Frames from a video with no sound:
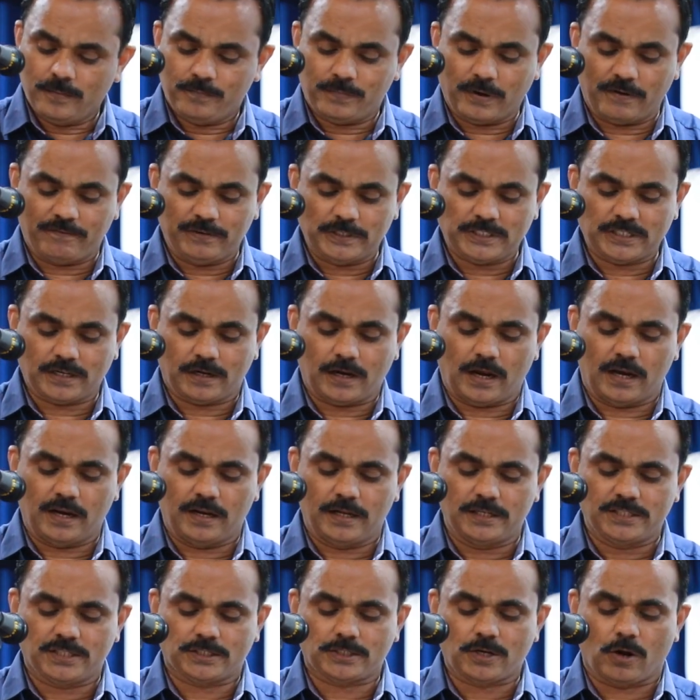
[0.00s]
Professor
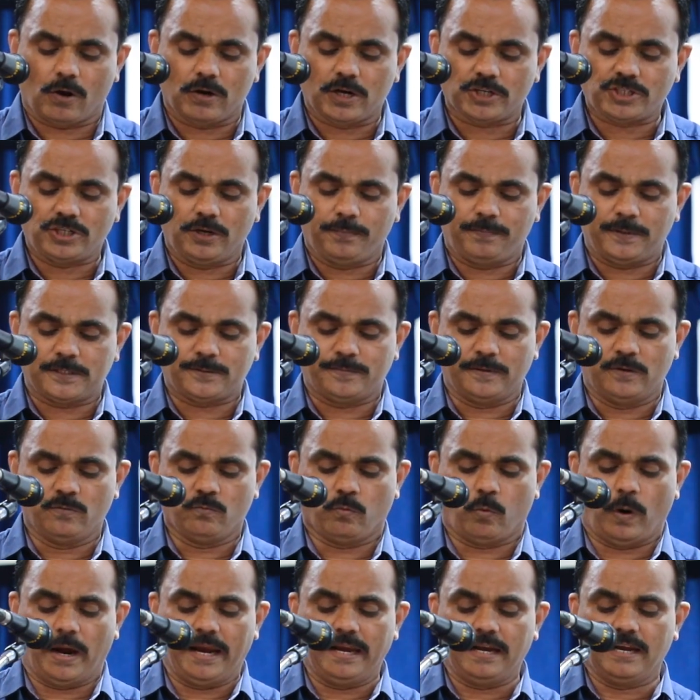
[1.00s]
Culler's scholarship has
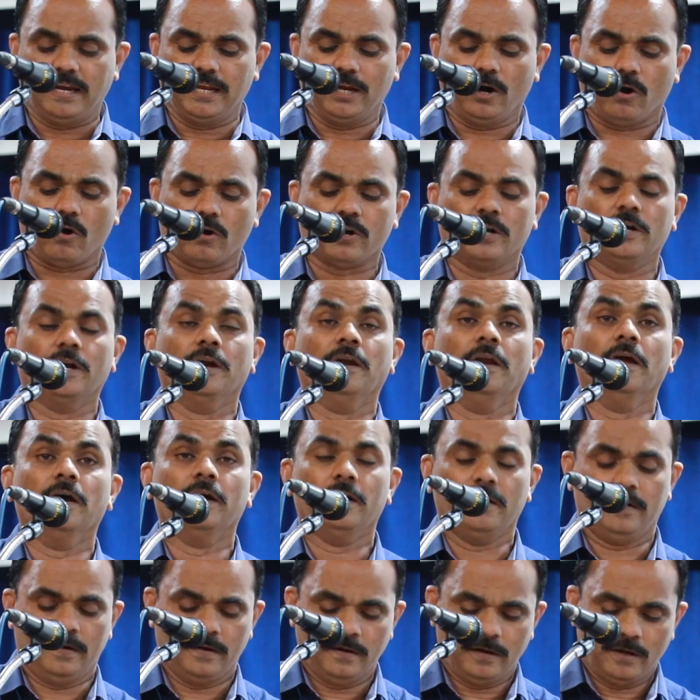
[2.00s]
been widely honored
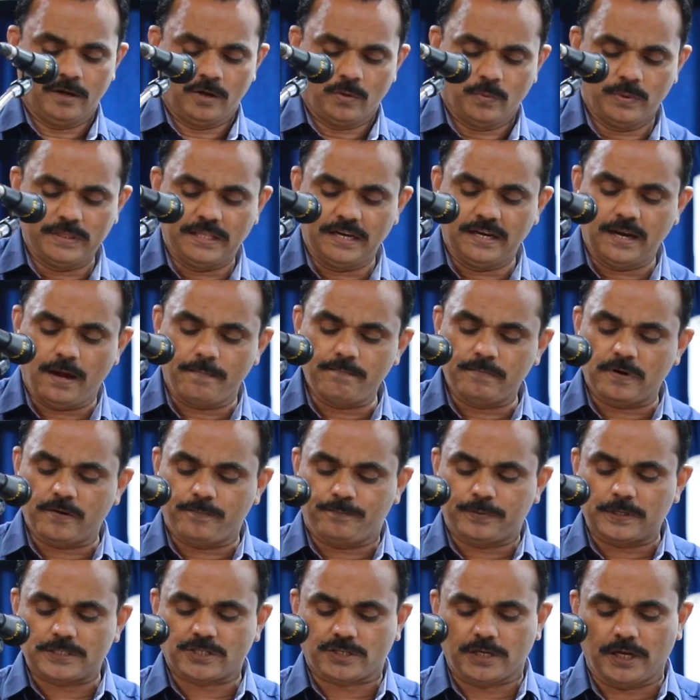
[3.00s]
with a number
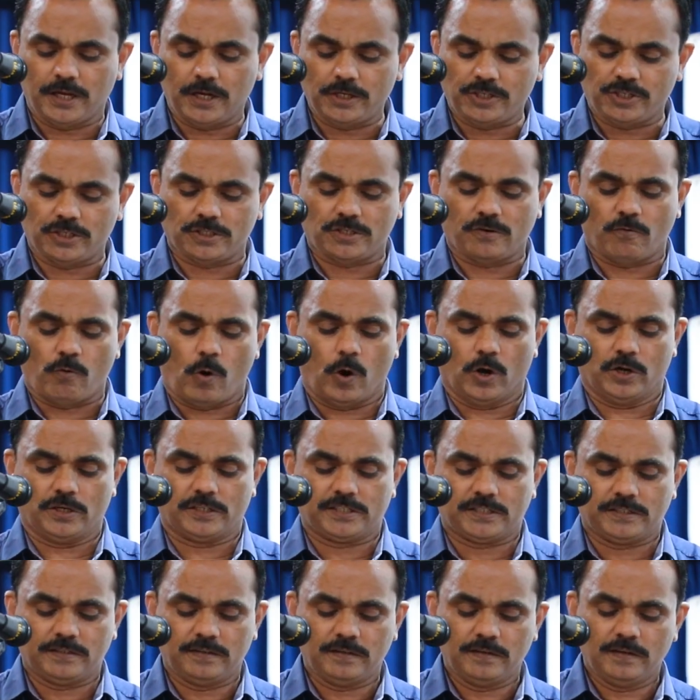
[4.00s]
of prestigious
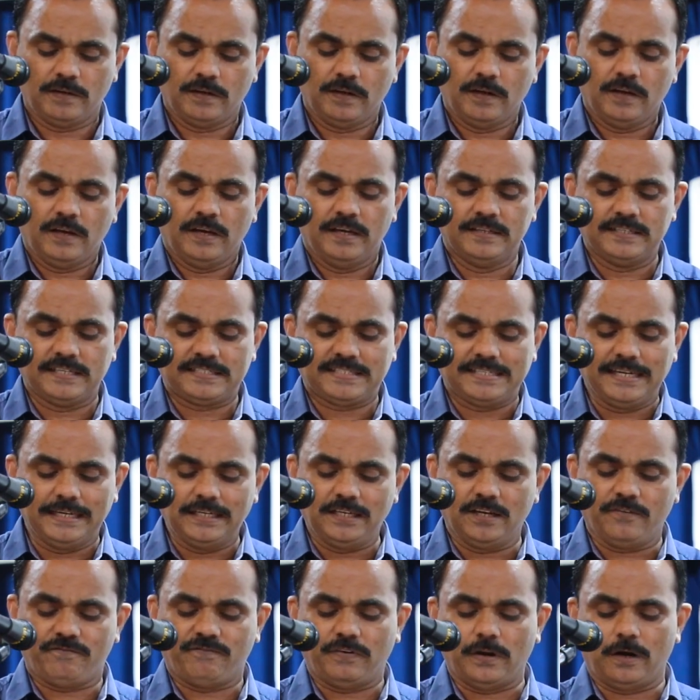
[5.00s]
awards. He is a
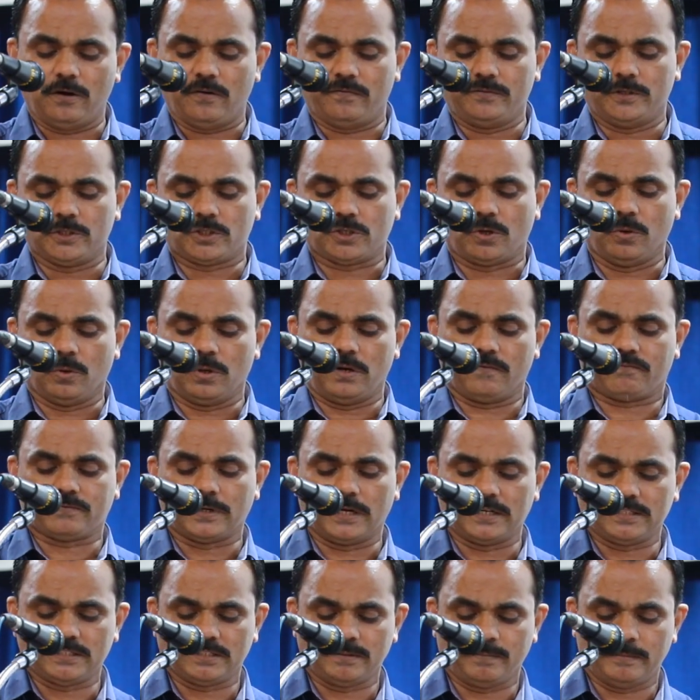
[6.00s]
senior fellow of the School of
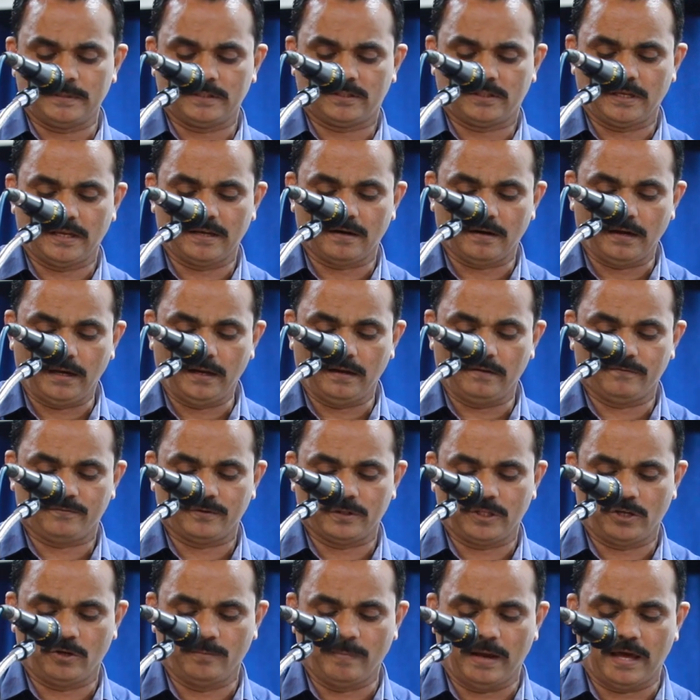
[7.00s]
Criticism and Theory
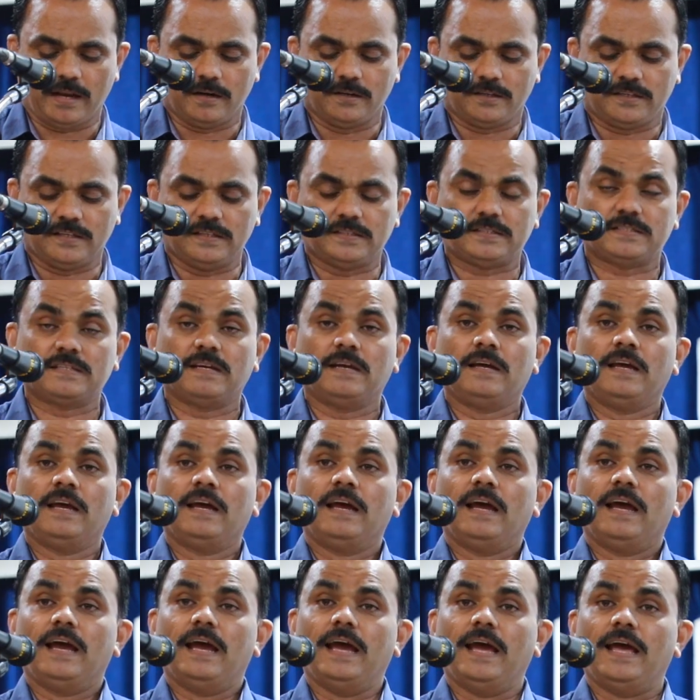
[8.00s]
for the Humanities,
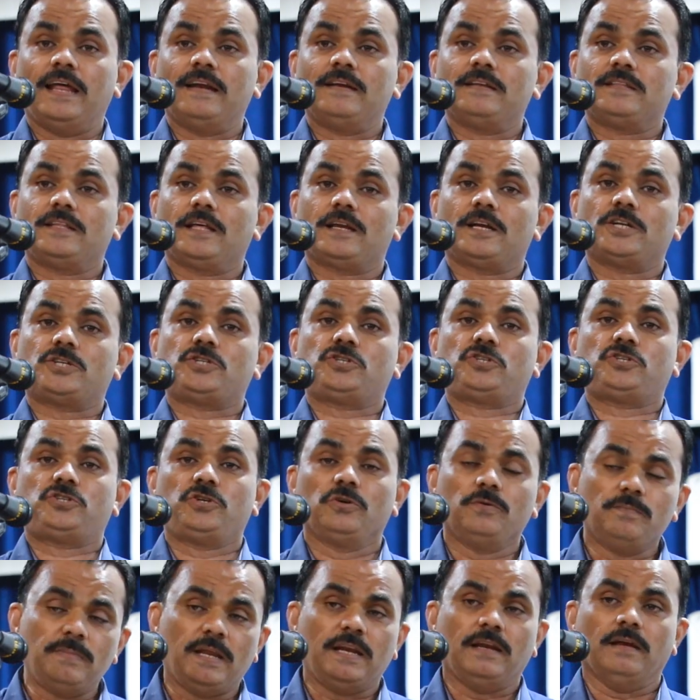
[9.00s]
and there are
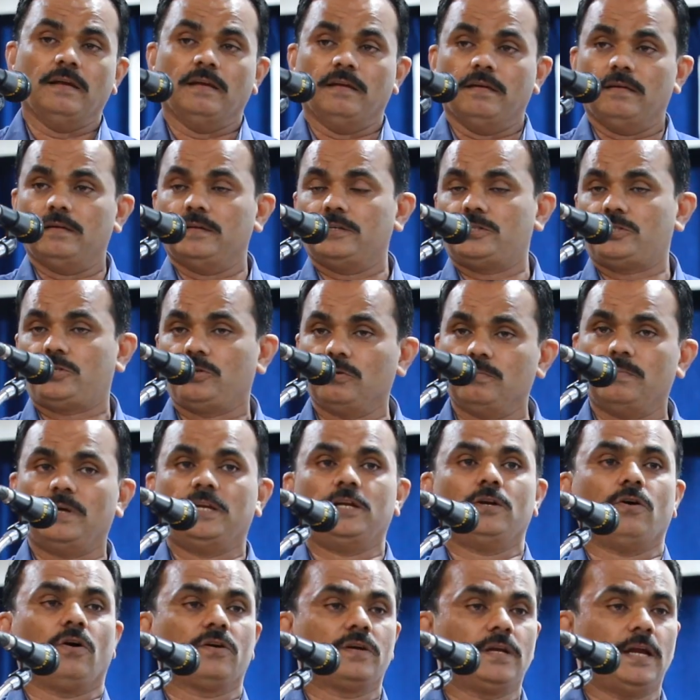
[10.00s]
too
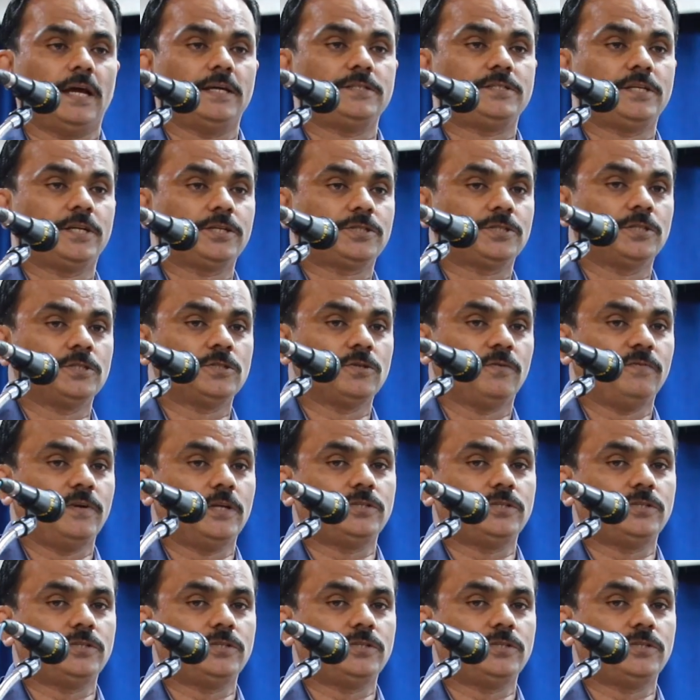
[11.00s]
many organizations of